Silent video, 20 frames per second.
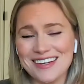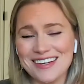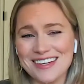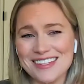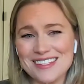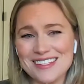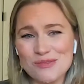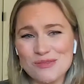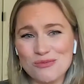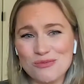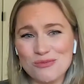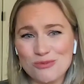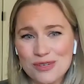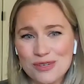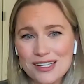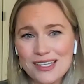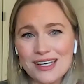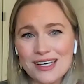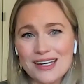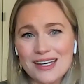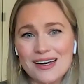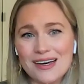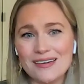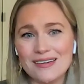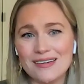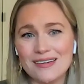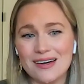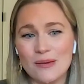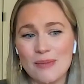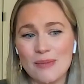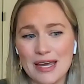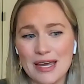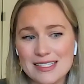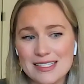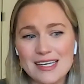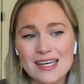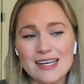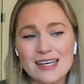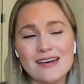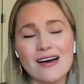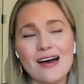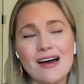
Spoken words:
It's really amazing